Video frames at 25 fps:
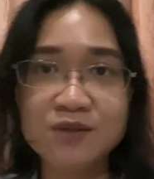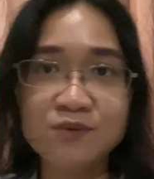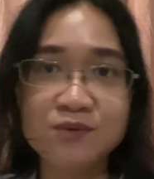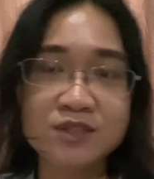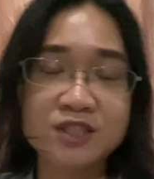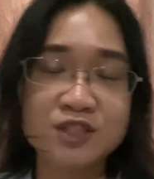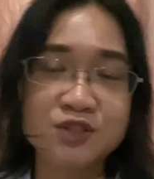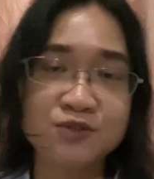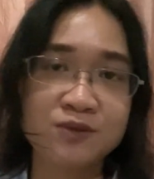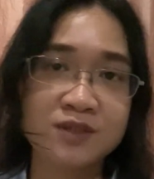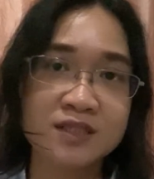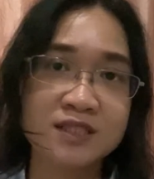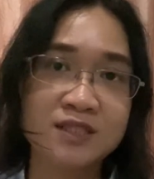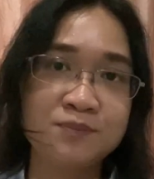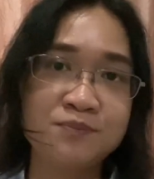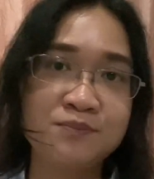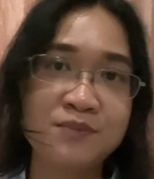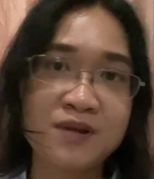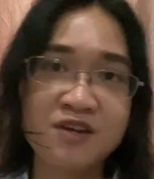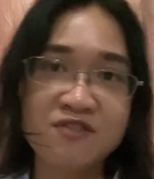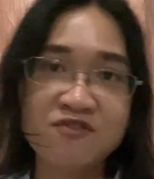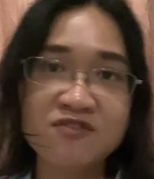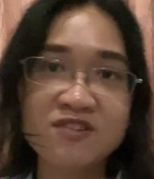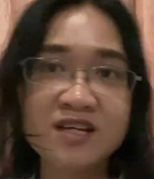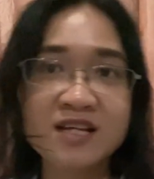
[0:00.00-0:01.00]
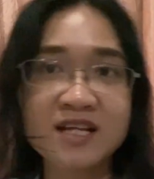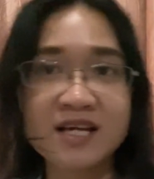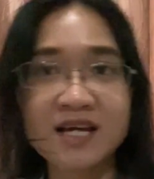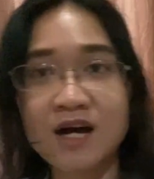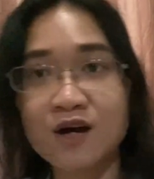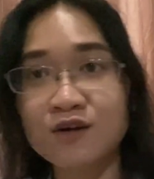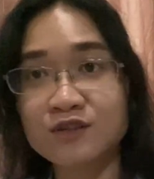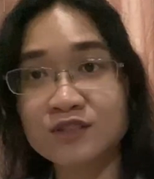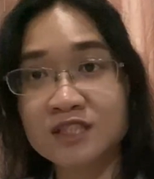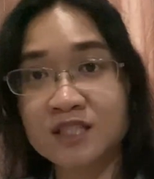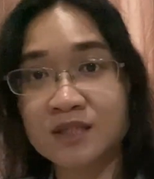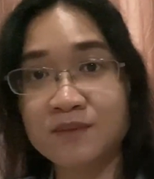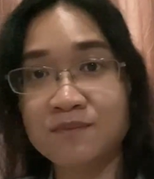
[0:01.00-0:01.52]
which was briefly
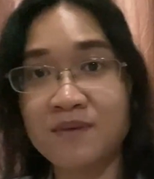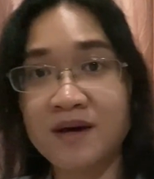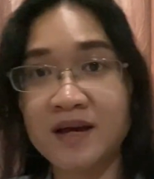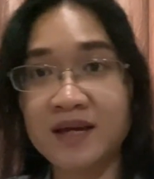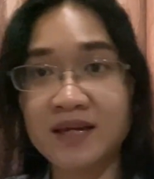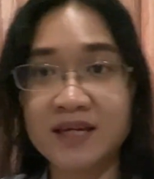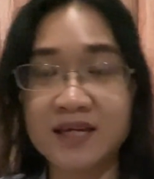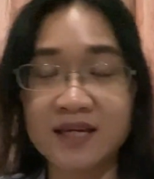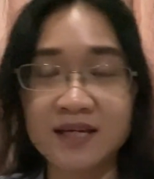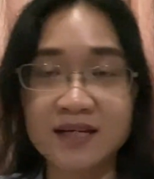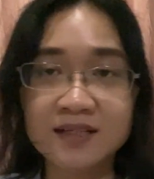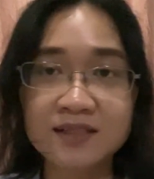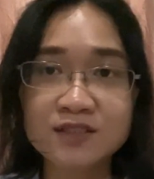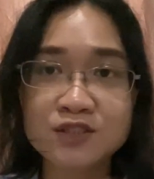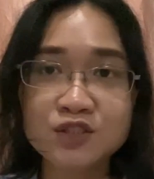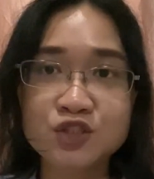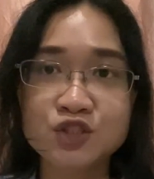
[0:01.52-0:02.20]
recounted by Hill